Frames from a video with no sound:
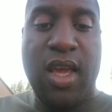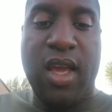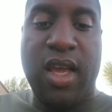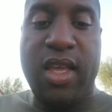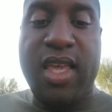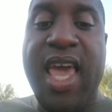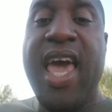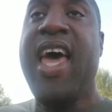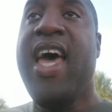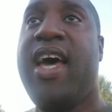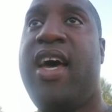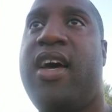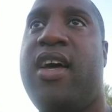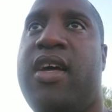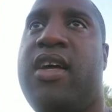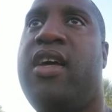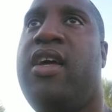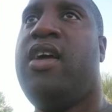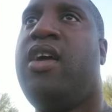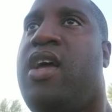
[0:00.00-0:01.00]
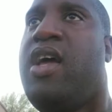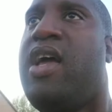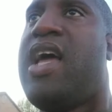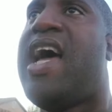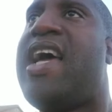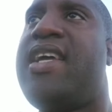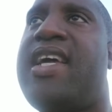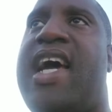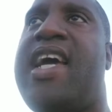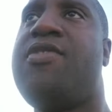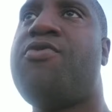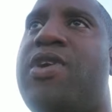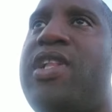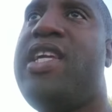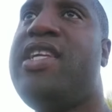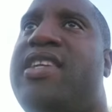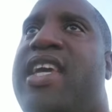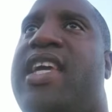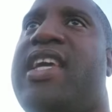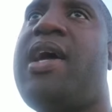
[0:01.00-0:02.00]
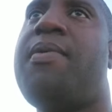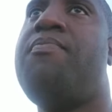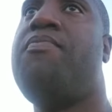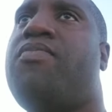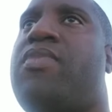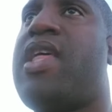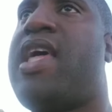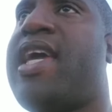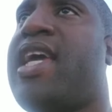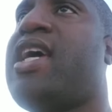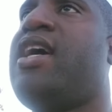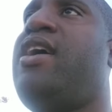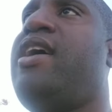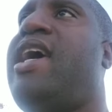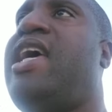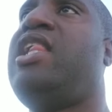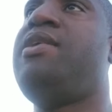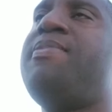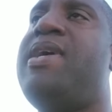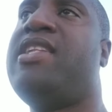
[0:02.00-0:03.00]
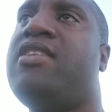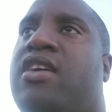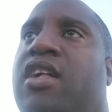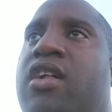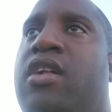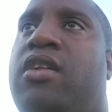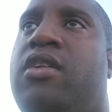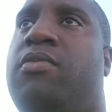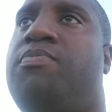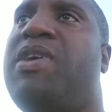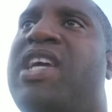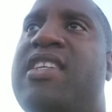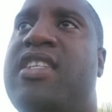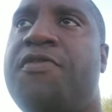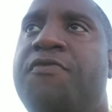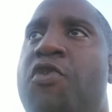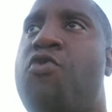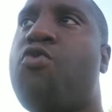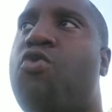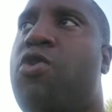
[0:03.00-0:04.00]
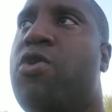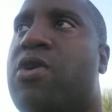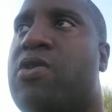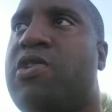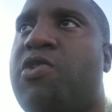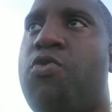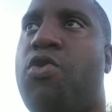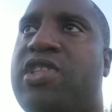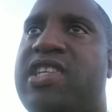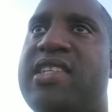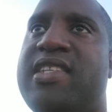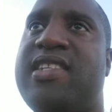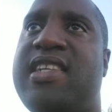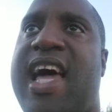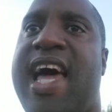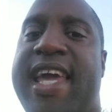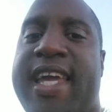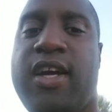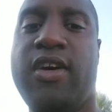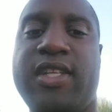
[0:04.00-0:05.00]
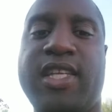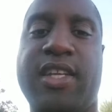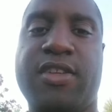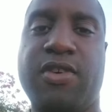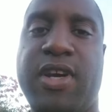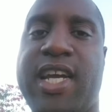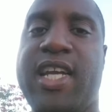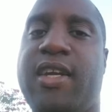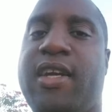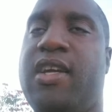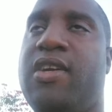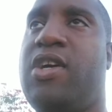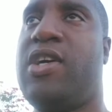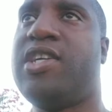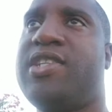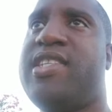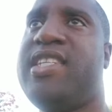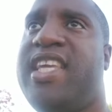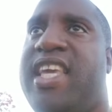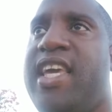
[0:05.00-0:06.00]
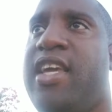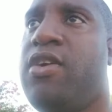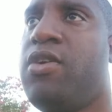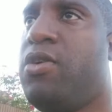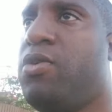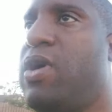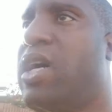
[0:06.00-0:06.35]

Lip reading: Yeah, I really think I'm like a elemental, because if you wrote a sign on it, right, or seagull,